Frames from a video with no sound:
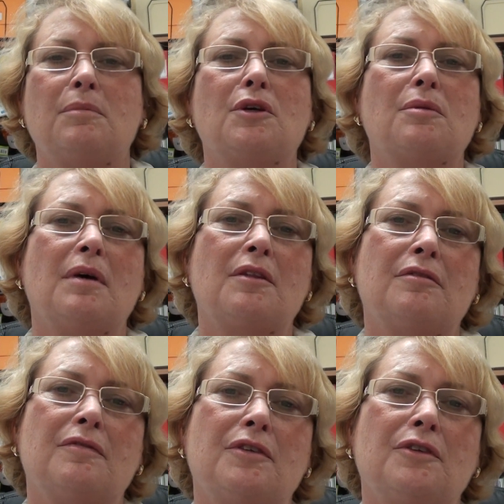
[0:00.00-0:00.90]
birth mother
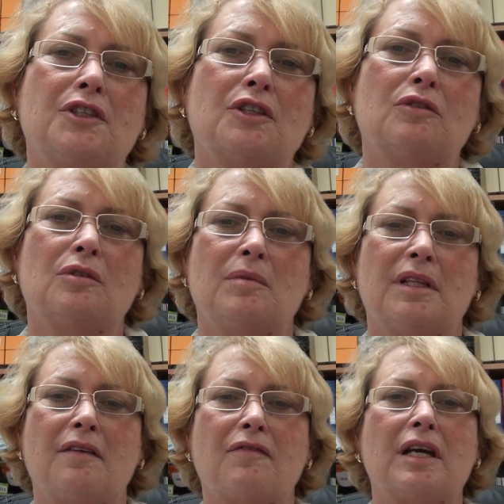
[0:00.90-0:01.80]
of 2 children with
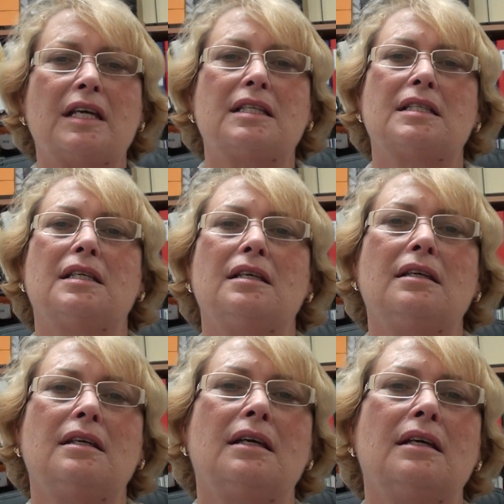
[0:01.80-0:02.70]

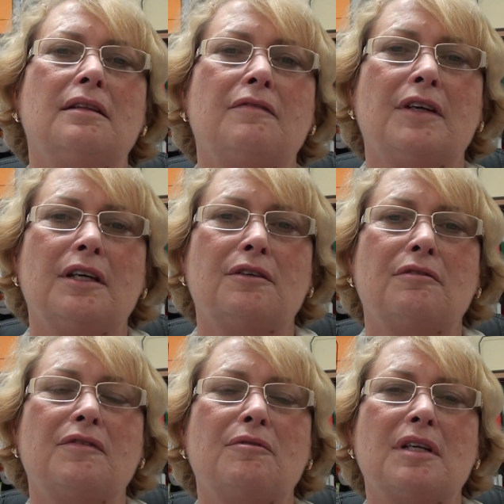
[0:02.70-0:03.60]
FASD and the founder
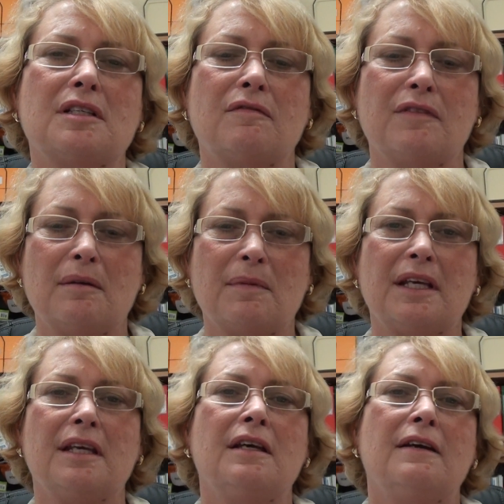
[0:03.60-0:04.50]
of the Russell Family